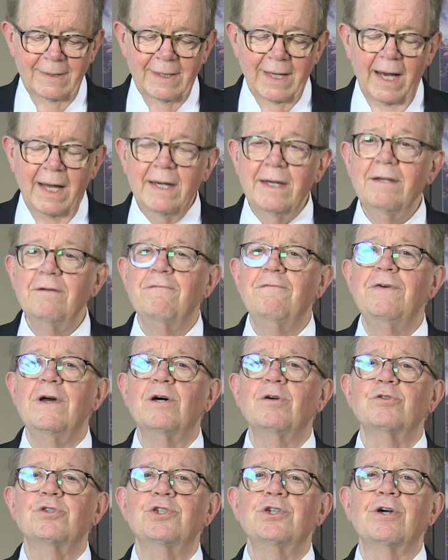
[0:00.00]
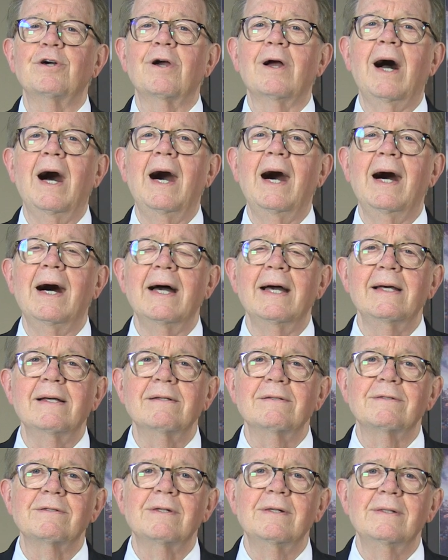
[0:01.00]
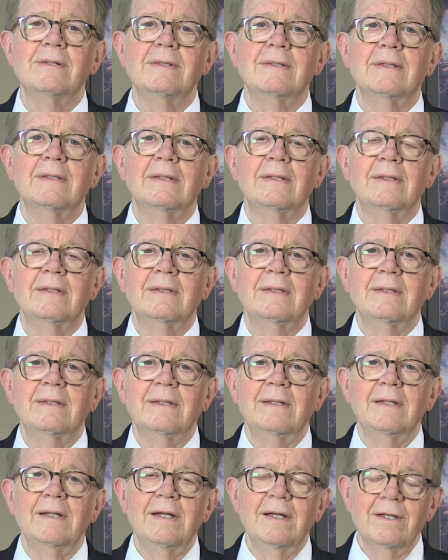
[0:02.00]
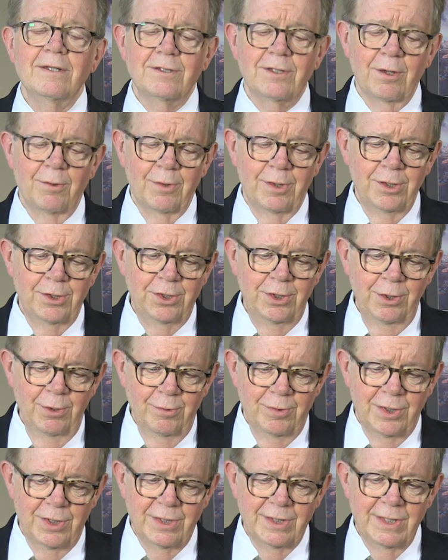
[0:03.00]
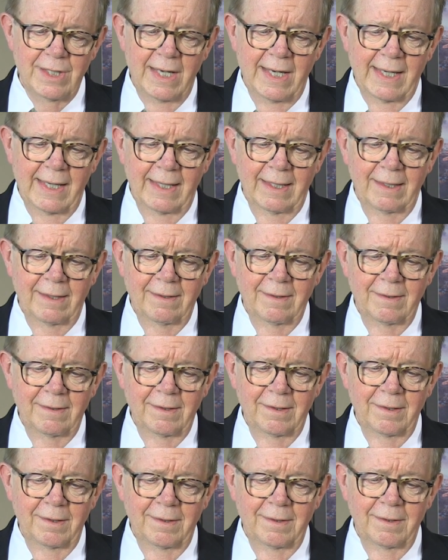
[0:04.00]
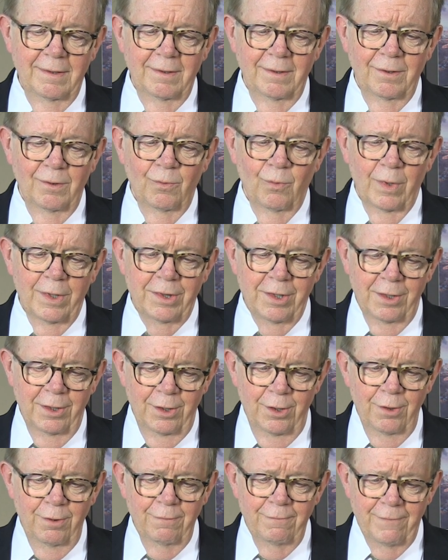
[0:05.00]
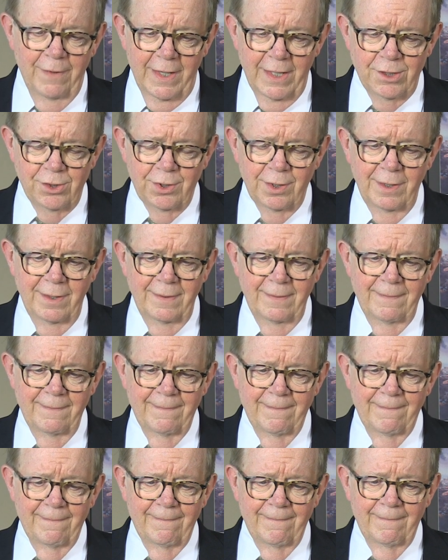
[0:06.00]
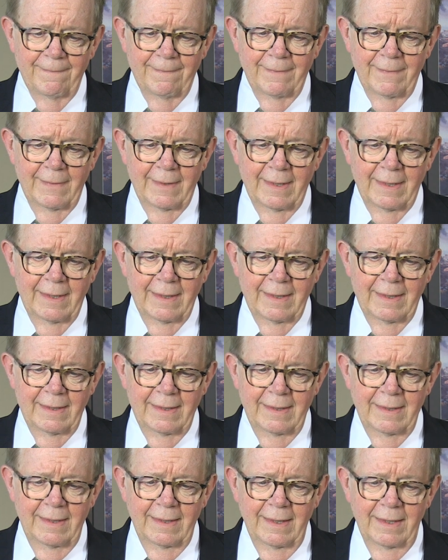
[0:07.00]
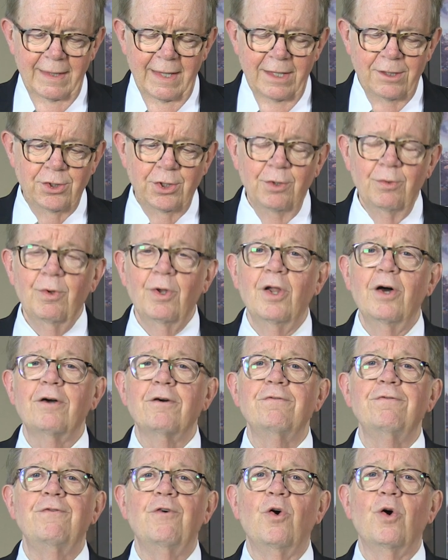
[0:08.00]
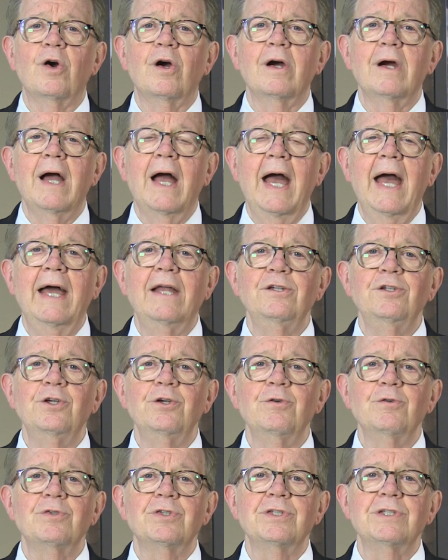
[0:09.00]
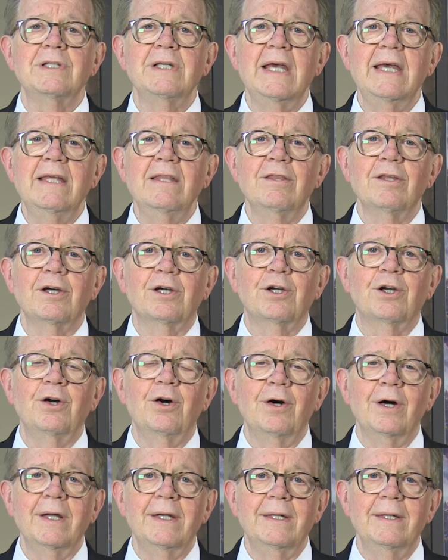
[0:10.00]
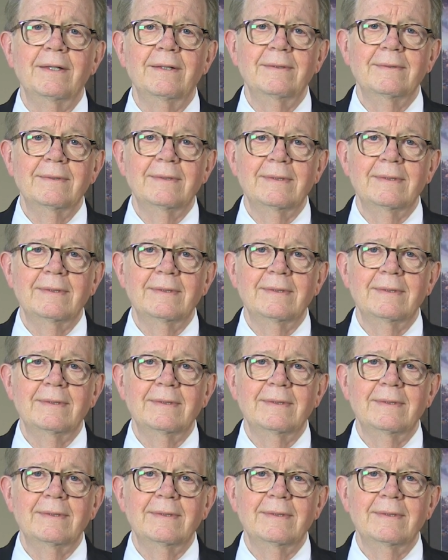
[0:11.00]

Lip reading: God infills your eyes so that you see with a new vision, that you look for and you see the good.